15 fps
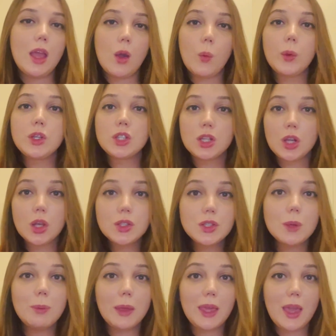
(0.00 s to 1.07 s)
And we should
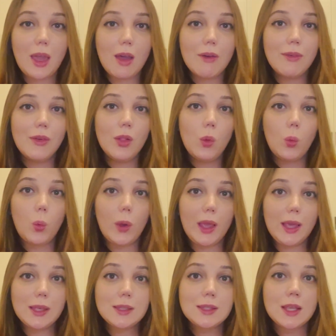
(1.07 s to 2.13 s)
also be careful
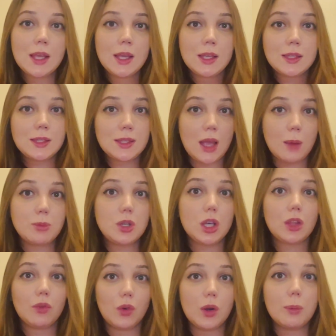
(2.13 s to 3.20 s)
with
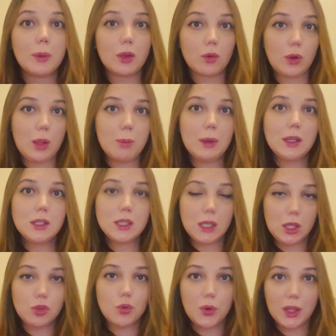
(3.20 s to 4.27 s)
subject-verb agreement
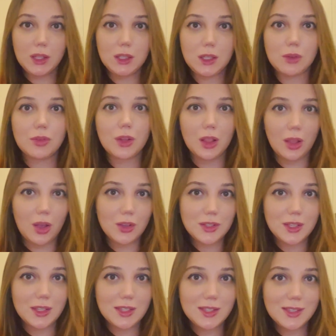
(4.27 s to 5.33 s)
in relative
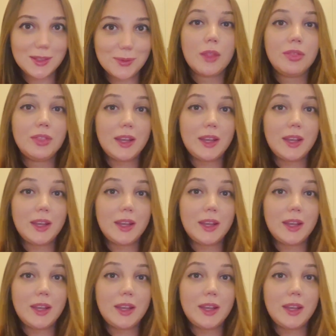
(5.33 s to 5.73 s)
clauses.